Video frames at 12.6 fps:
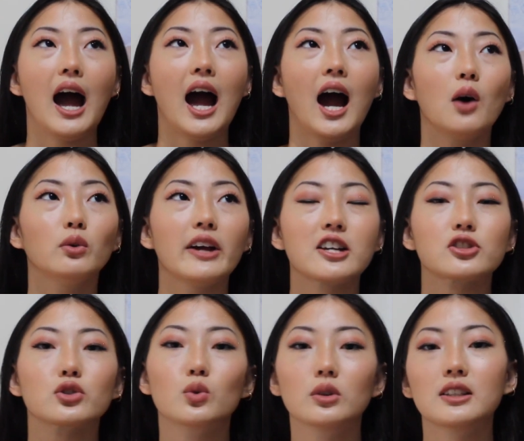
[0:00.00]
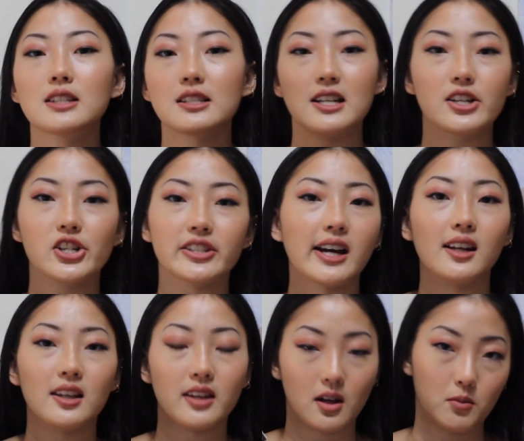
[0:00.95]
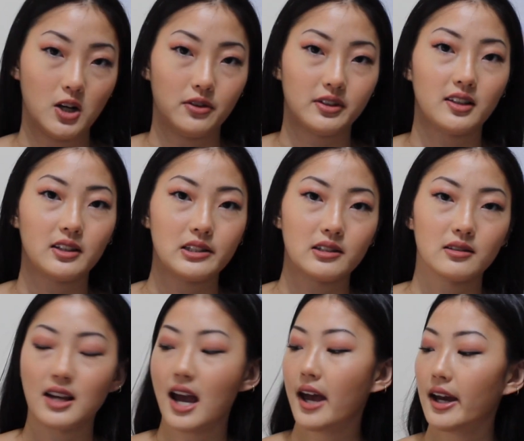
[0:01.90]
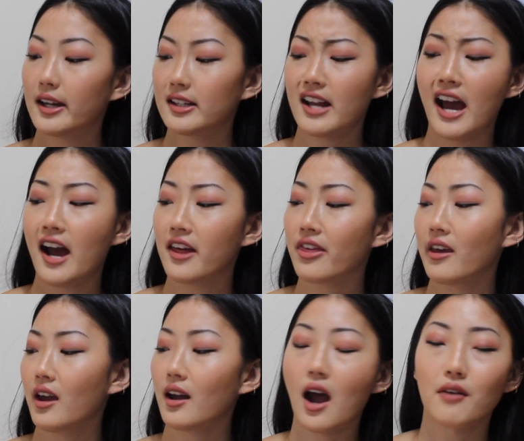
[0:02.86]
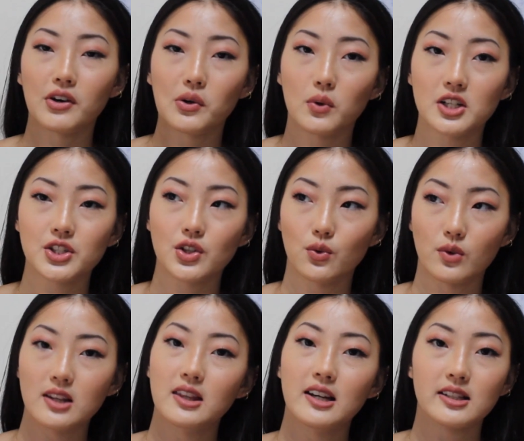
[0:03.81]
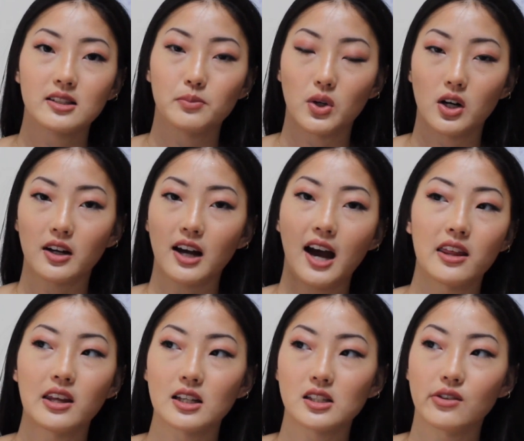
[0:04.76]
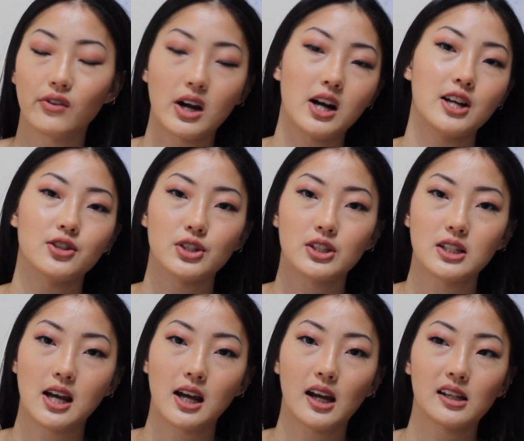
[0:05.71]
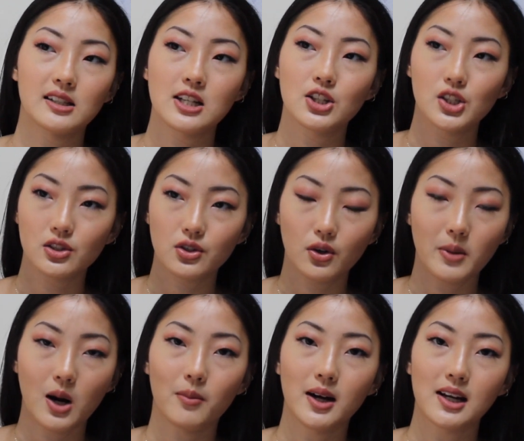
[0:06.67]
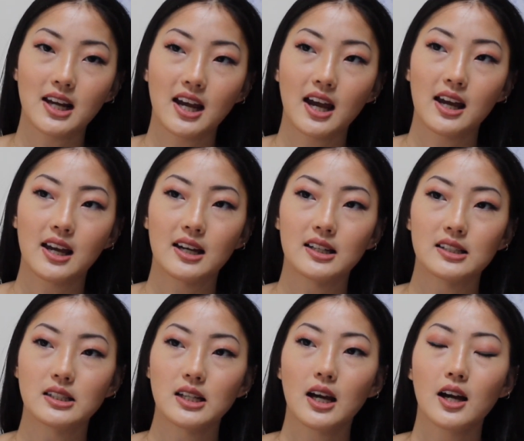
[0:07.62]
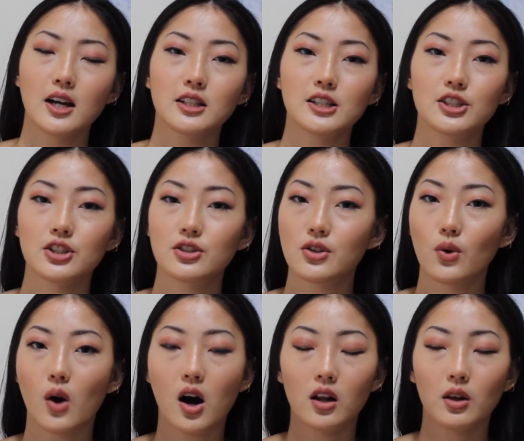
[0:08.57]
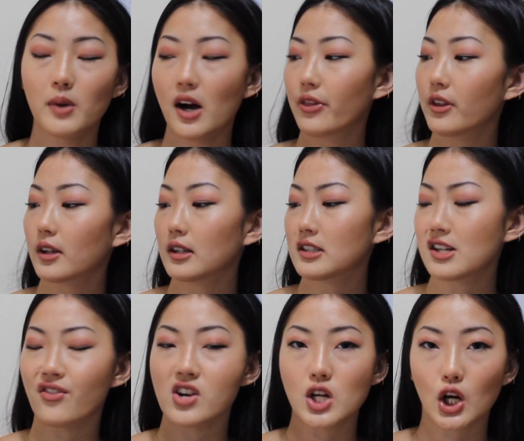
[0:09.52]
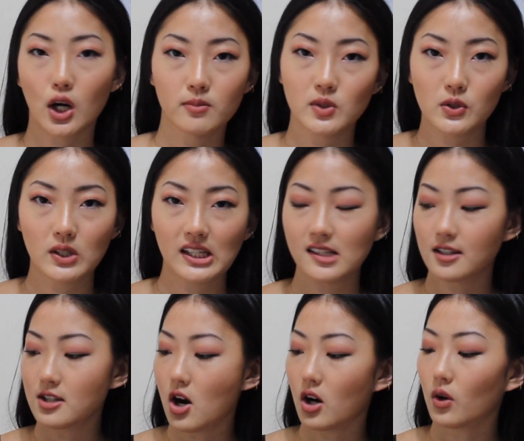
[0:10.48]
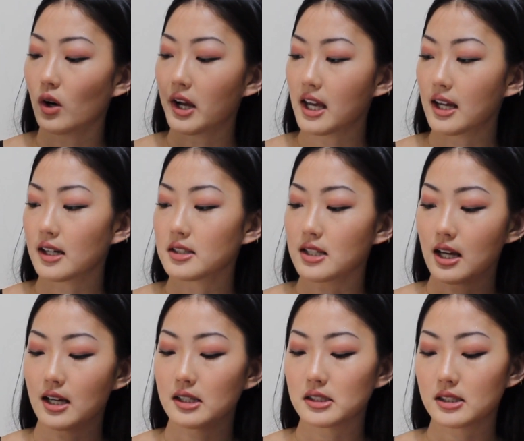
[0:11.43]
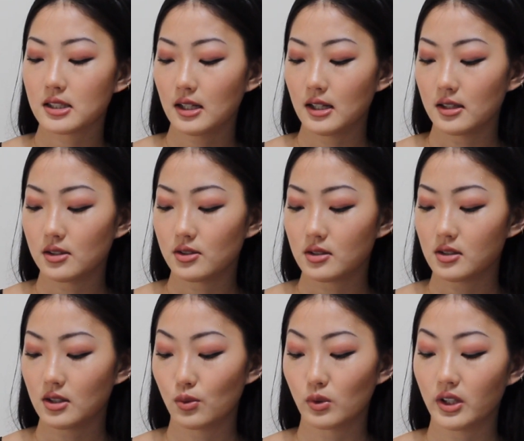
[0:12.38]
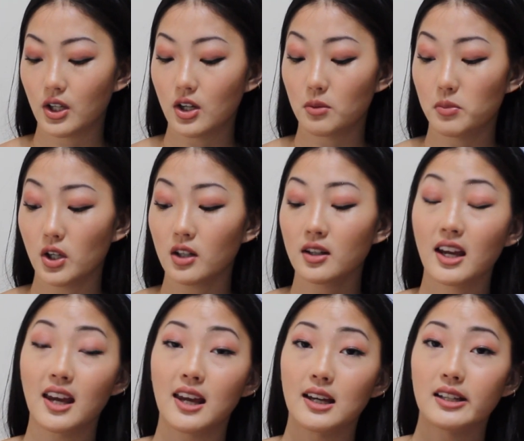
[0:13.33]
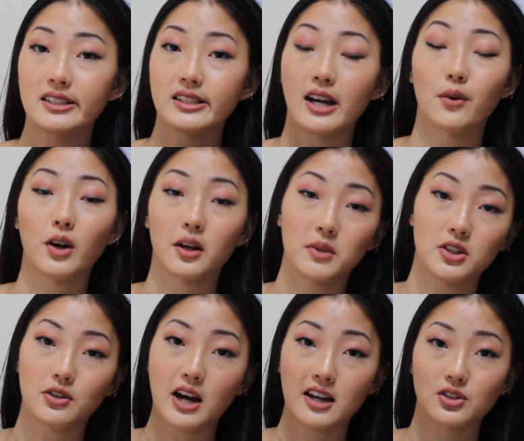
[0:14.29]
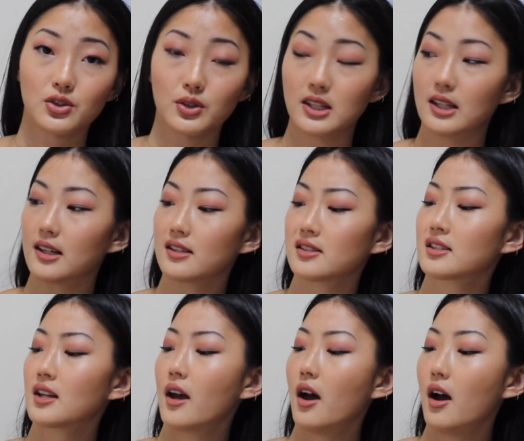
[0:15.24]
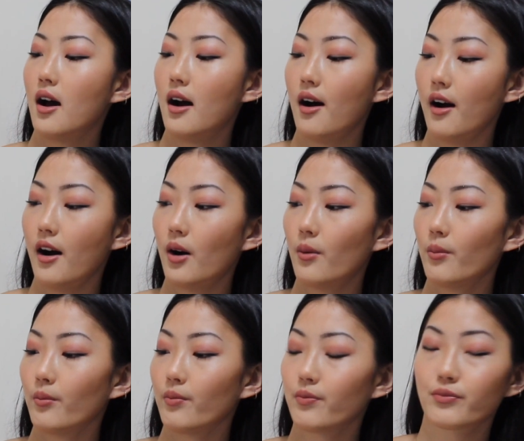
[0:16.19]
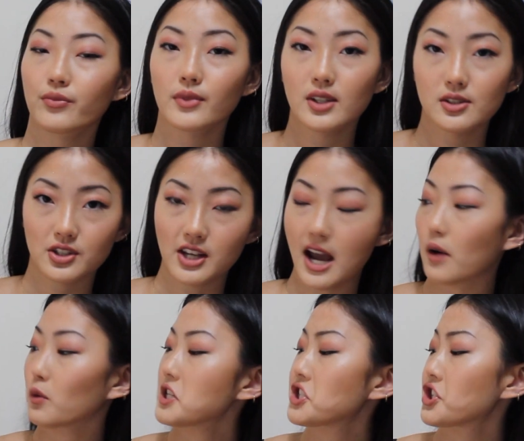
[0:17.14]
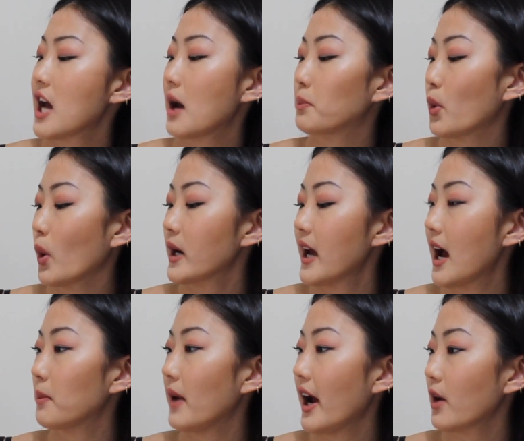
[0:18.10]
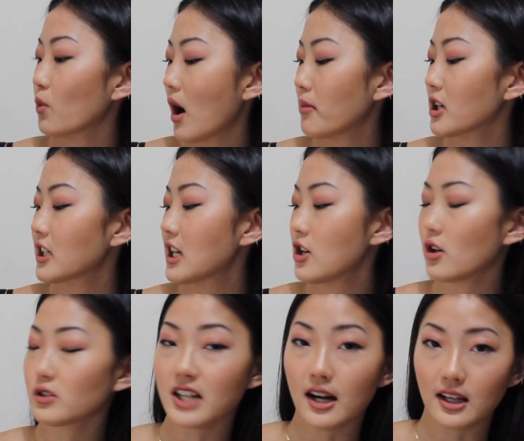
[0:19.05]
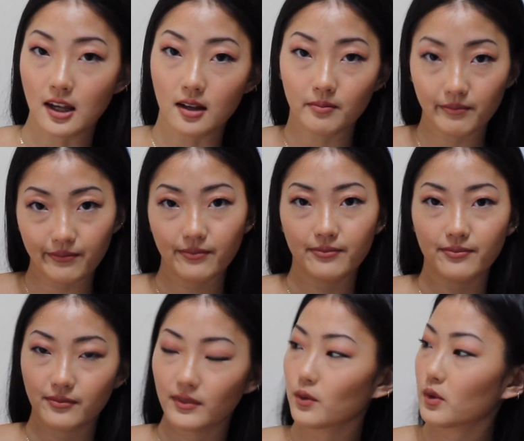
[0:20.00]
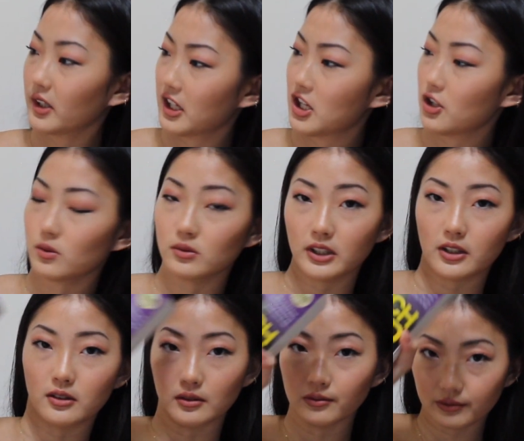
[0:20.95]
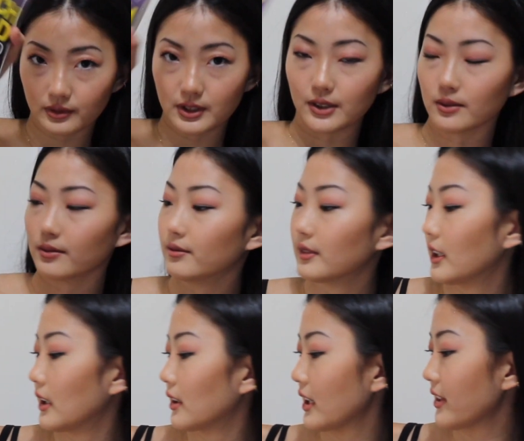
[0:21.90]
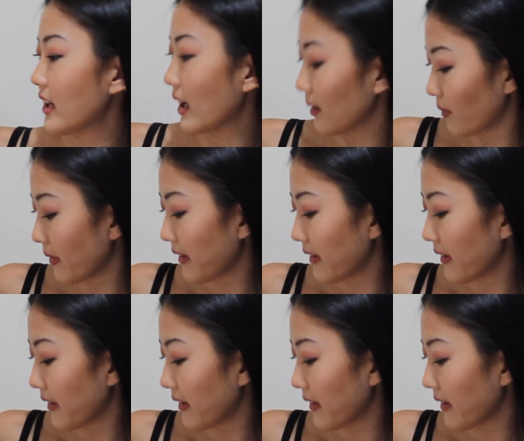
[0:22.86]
How like school doesn't teach us anything about this. And I think everyone should read this book. I think it's very interesting. It teaches you about money and teaches you all about the different terms you need to know, and it is a really good book, and I recommend you guys to read this. So yeah, Rich Dad, Poor Dad by Robert Kiyosaki. Really cute little dude right there.